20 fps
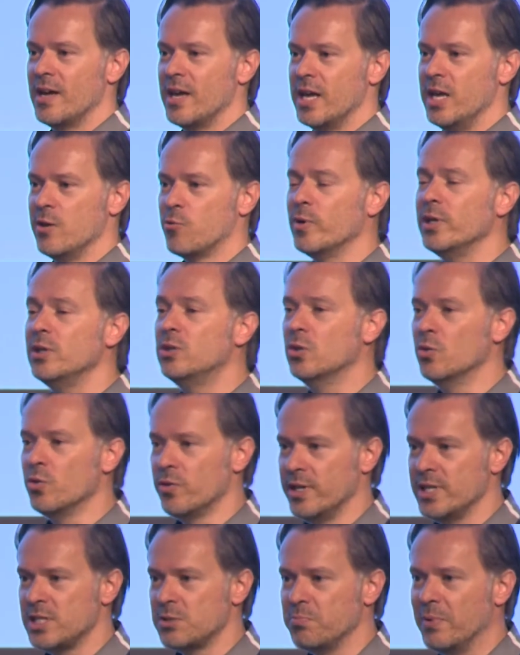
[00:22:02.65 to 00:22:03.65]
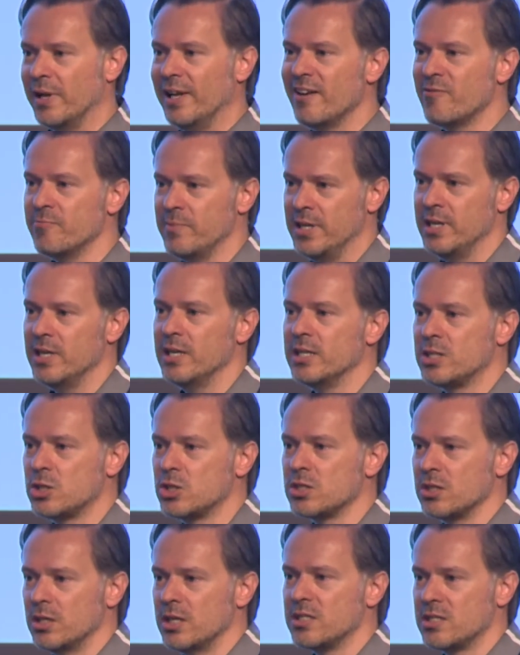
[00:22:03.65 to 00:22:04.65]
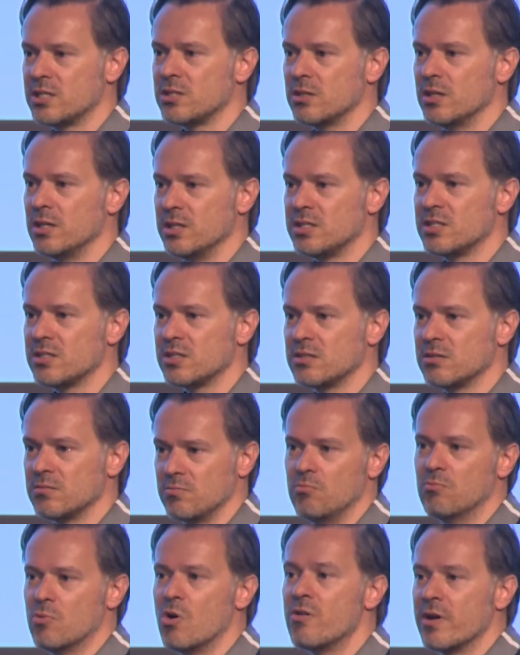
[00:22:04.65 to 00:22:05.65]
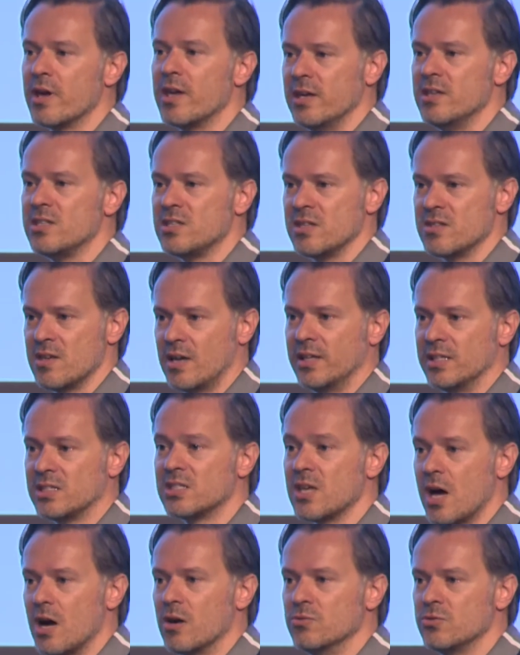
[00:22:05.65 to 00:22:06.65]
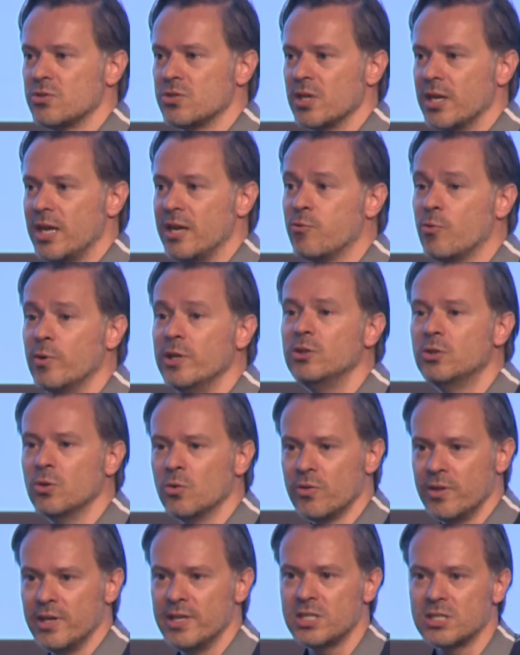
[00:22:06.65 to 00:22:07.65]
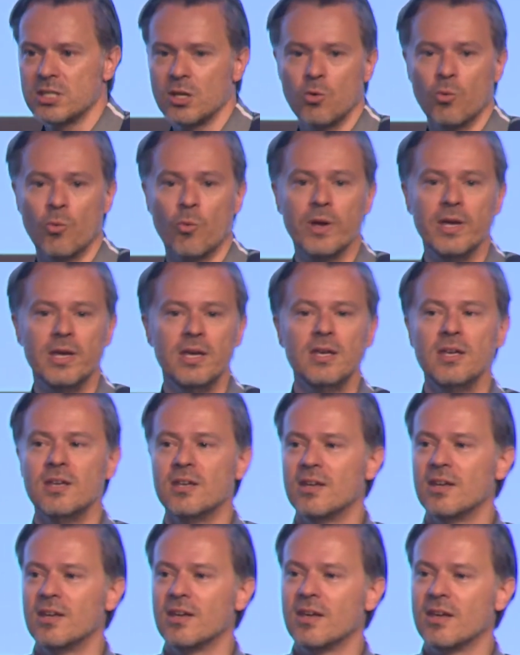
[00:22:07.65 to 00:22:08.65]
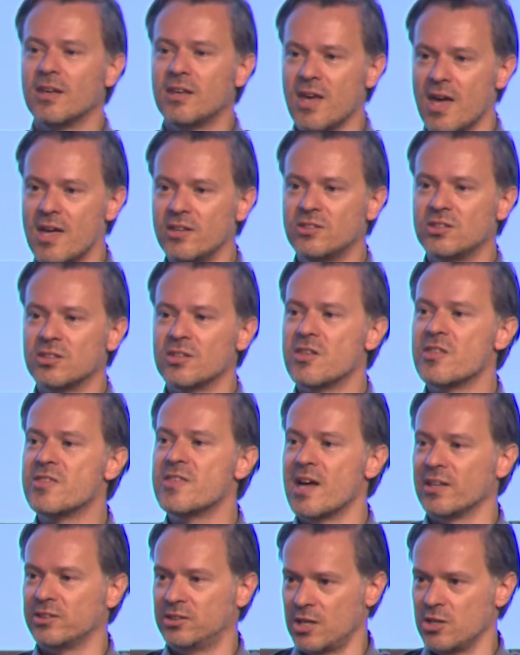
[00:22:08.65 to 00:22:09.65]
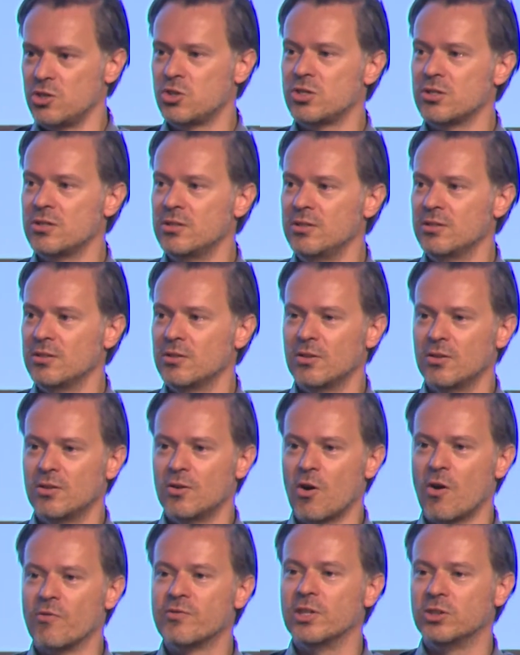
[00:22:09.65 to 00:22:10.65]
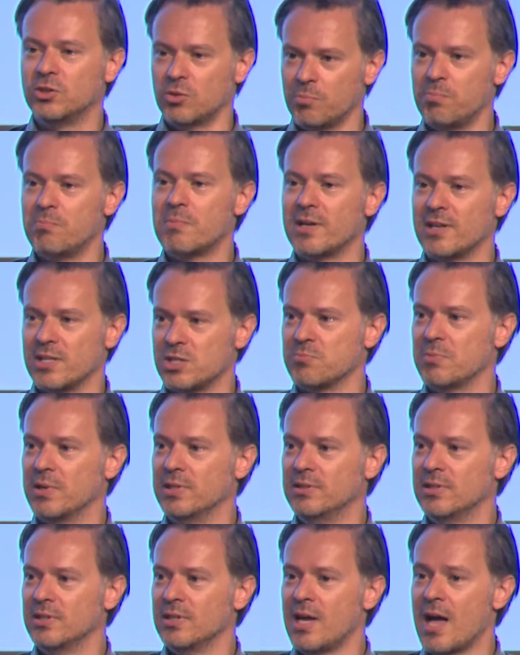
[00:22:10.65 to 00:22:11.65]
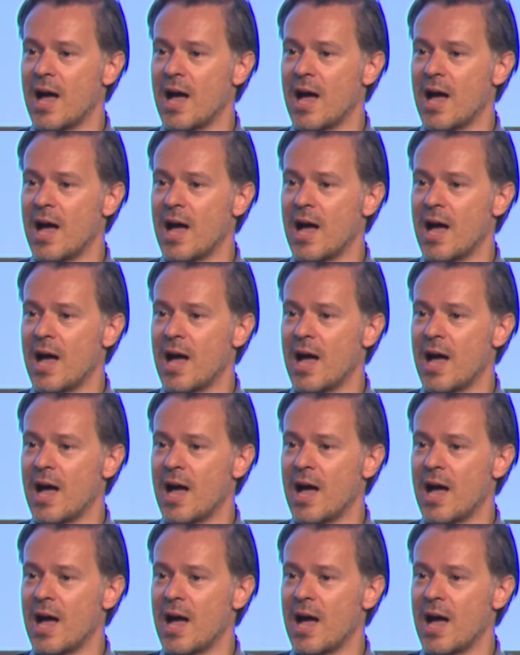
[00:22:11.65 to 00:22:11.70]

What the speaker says: If we do this, believe me, it's more easy than it sounds. If we do this, we get the attention of the top management.